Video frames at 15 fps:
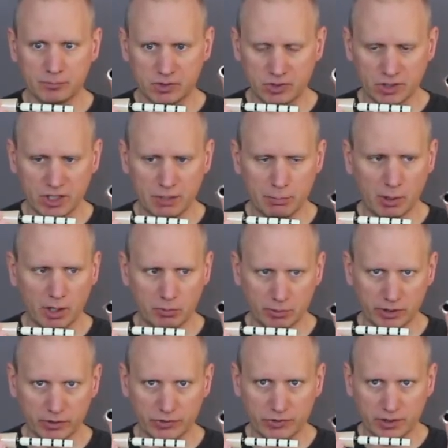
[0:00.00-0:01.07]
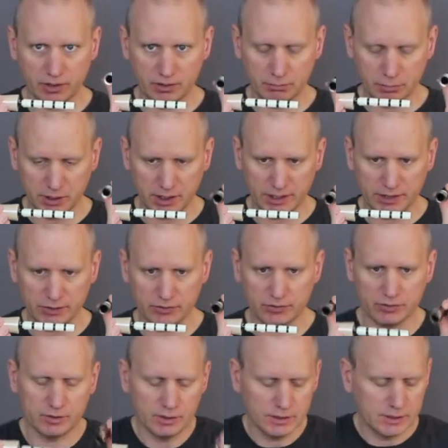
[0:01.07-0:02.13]
to keep our reel seat in
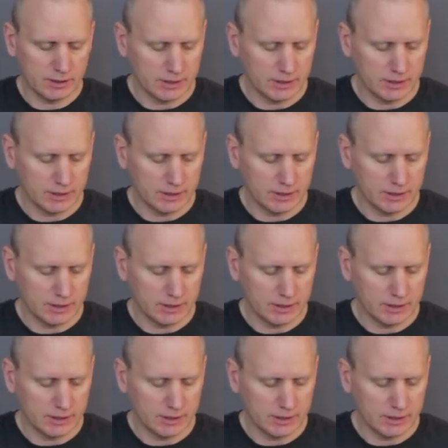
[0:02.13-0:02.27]
place.